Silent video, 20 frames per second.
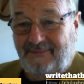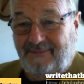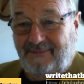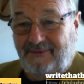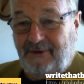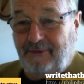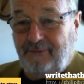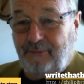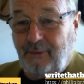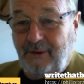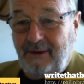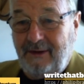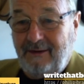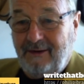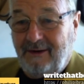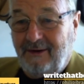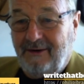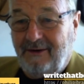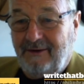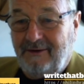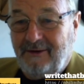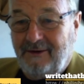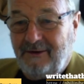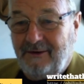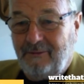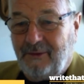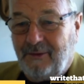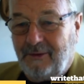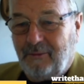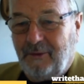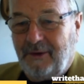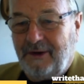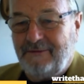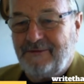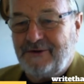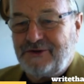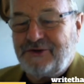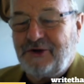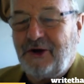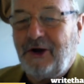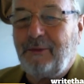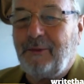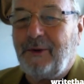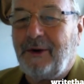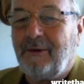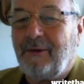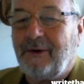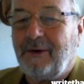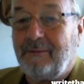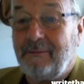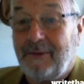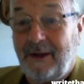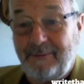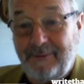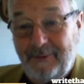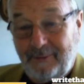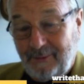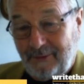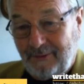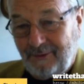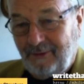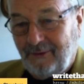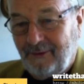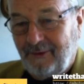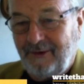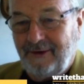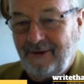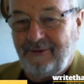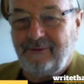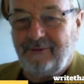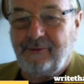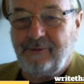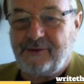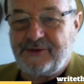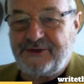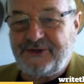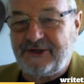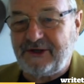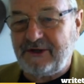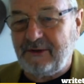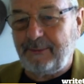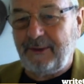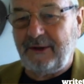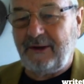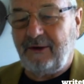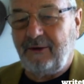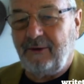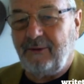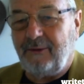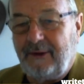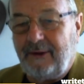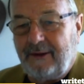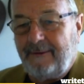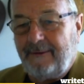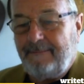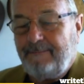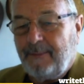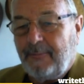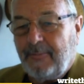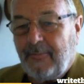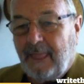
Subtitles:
So if I don't know, whatever job we're in, maybe we're a lawyer and we're sick of being a lawyer,